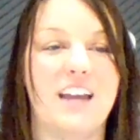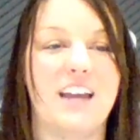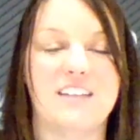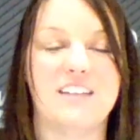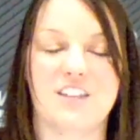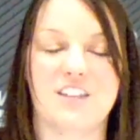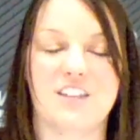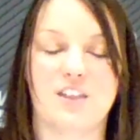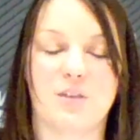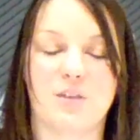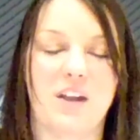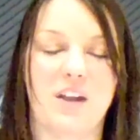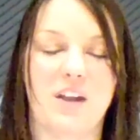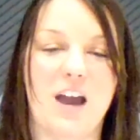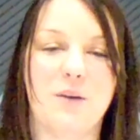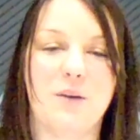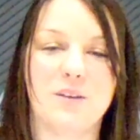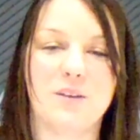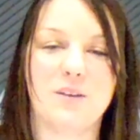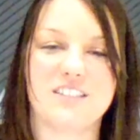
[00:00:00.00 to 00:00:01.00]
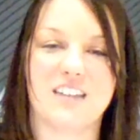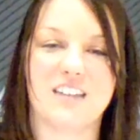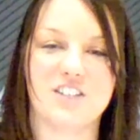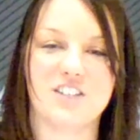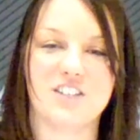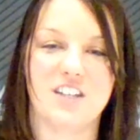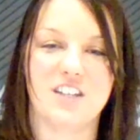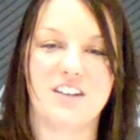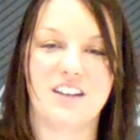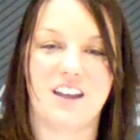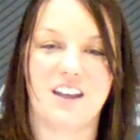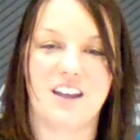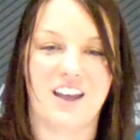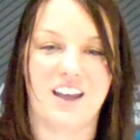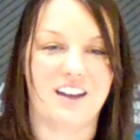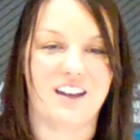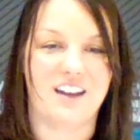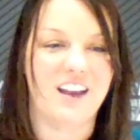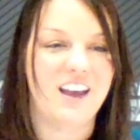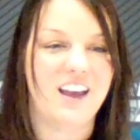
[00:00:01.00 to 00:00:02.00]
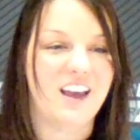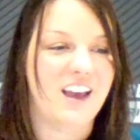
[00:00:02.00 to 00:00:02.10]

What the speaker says: It's a 3-hour session, and